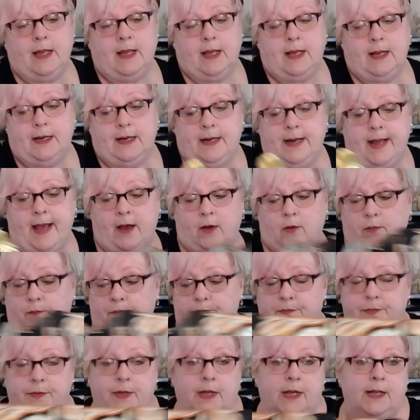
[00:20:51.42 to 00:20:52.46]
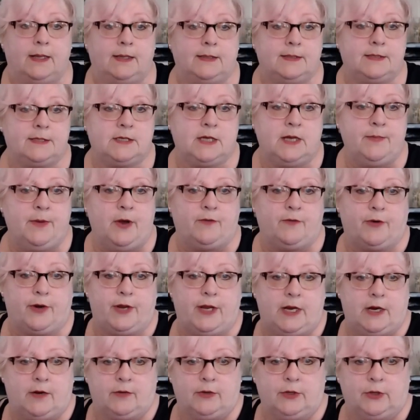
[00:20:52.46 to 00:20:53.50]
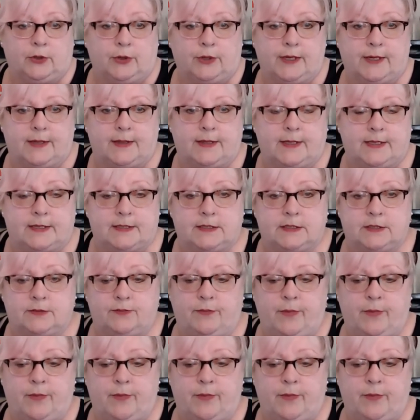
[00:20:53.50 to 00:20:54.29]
Now, let's come over here and look at this.